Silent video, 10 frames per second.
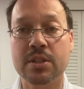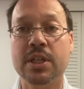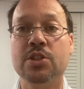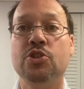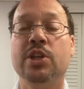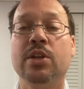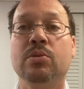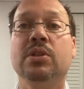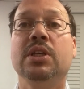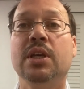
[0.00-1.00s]
It's
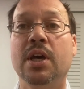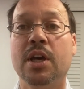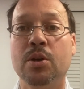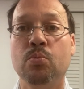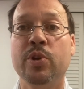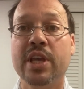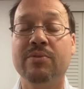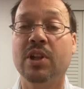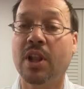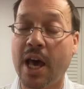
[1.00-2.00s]
generally, uh, when you have
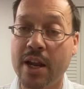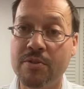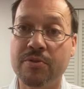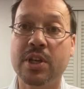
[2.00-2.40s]
a lot of